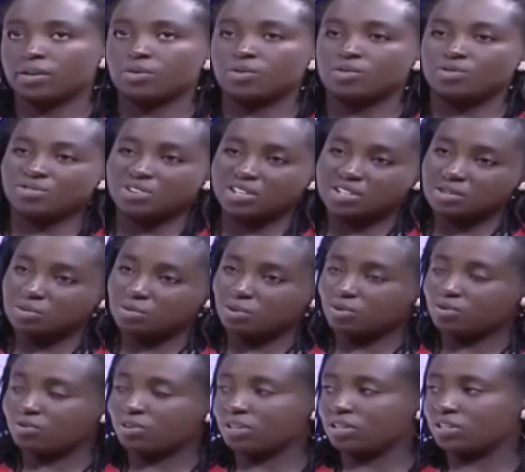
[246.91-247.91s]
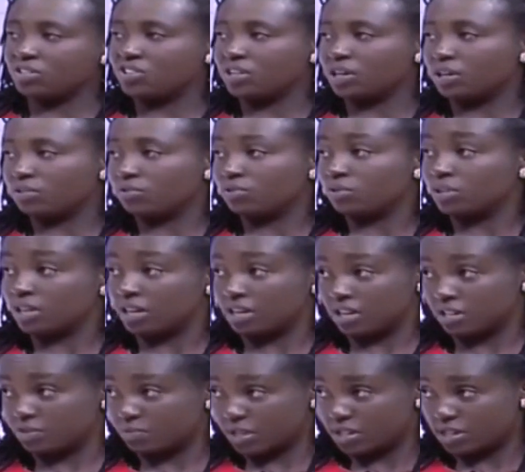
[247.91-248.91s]
convertible furniture for
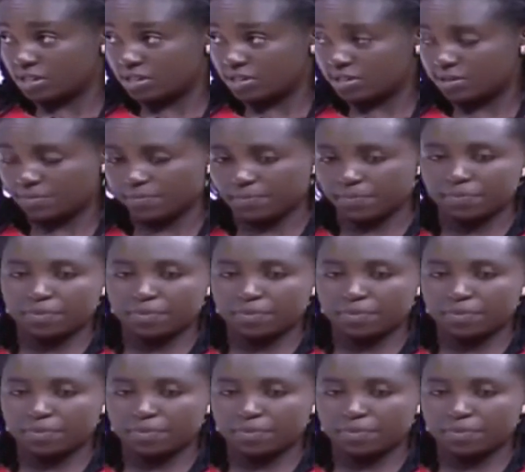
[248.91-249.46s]
tiny spaces,